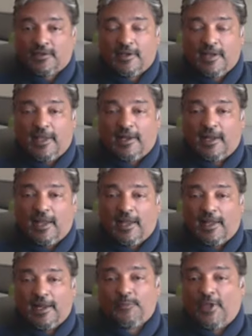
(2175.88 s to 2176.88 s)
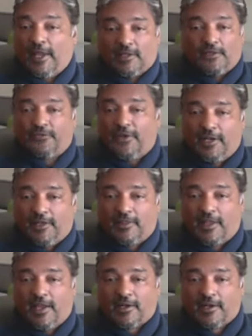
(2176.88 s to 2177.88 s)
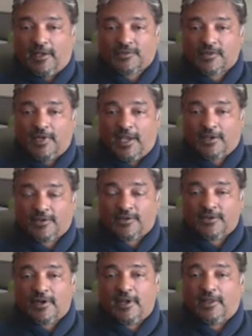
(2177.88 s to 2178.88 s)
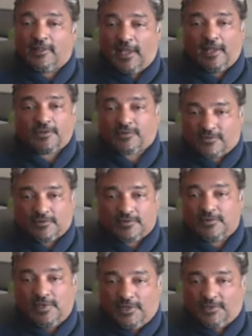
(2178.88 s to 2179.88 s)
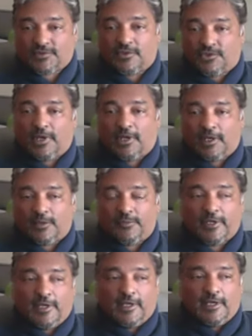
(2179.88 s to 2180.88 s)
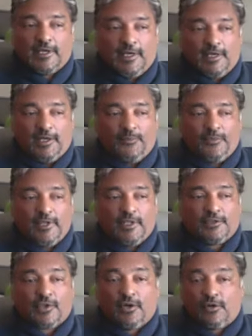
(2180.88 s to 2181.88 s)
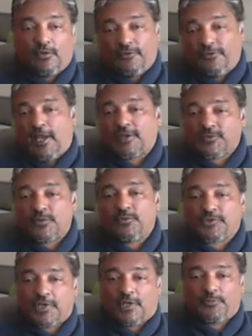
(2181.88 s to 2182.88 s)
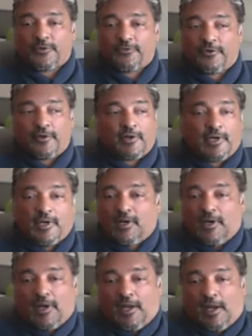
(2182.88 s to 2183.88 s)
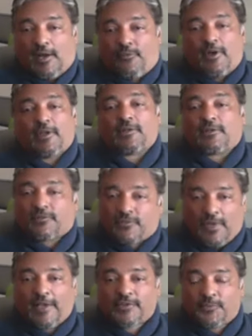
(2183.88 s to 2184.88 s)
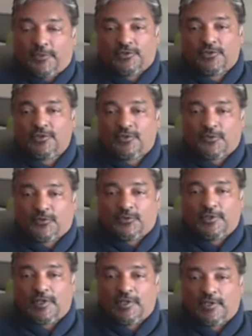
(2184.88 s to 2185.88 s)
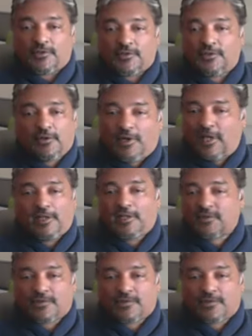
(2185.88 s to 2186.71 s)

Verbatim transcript: and I'm elevating that as an actor, and that does the job. So if you ask me which I prefer, ask me to choose between kids. You know, I